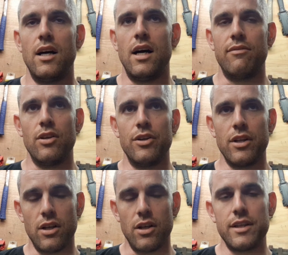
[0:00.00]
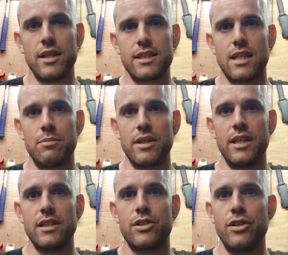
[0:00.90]
I've learned a lot in the last couple of
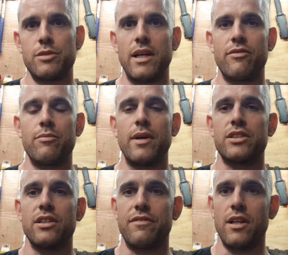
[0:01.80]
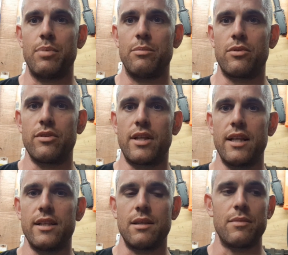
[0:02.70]
years. Huge amount of information. I feel like people could get
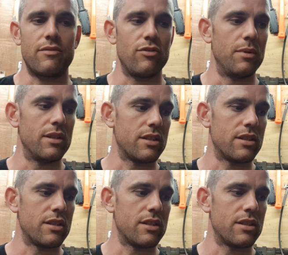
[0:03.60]
something from it.